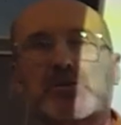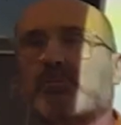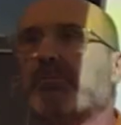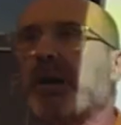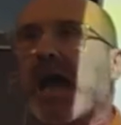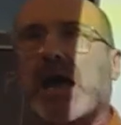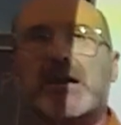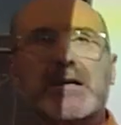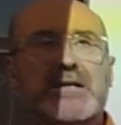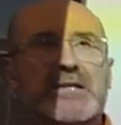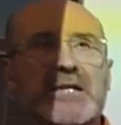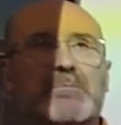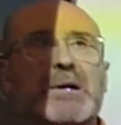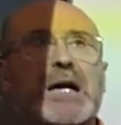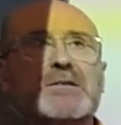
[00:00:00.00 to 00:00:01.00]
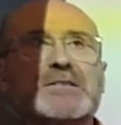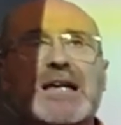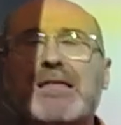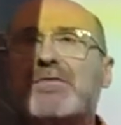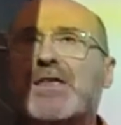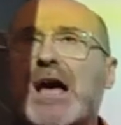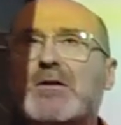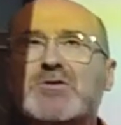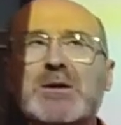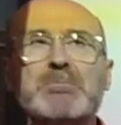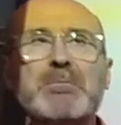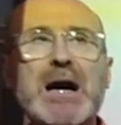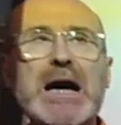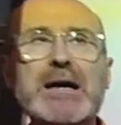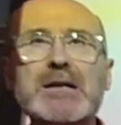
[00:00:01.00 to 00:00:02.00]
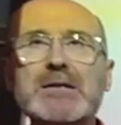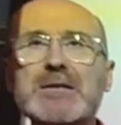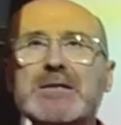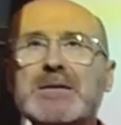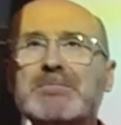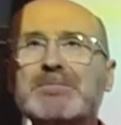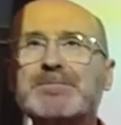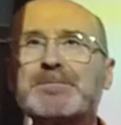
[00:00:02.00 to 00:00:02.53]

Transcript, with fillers: to Paris, about 10,000 miles,